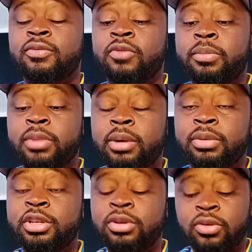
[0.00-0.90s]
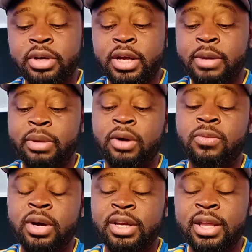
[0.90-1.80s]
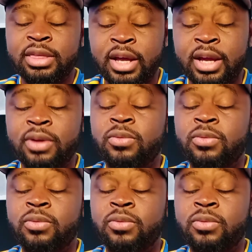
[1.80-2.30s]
Remember, you don't care about what they think,